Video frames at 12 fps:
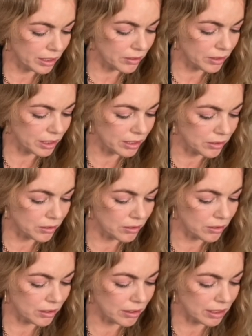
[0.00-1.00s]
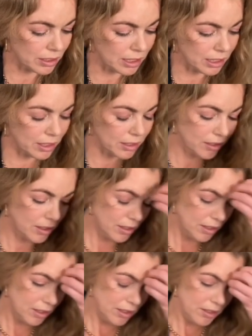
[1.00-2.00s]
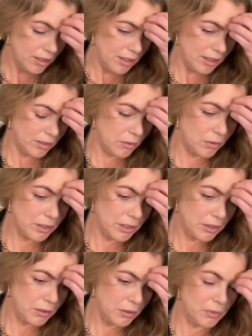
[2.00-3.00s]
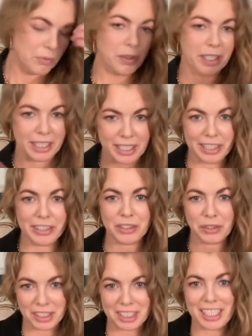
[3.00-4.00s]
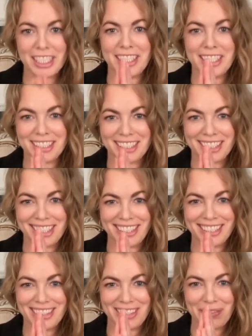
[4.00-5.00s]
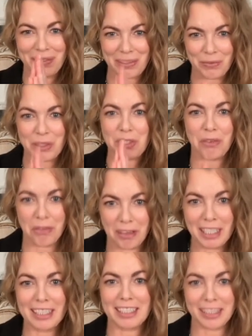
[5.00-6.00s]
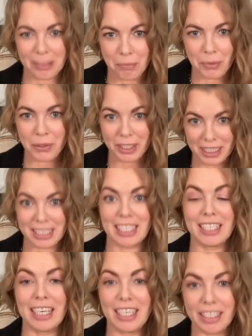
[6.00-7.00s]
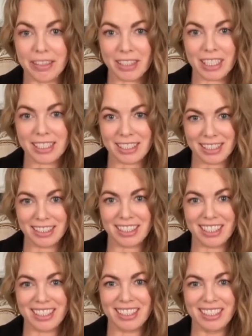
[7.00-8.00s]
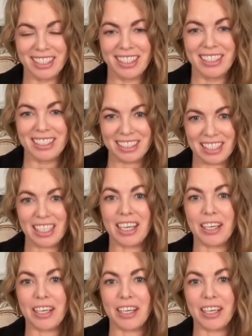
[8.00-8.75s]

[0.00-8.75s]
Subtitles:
agree to all of that, Dan. And also what I hear you say is that when what you felt in the body is aliveness, yeah, it's life.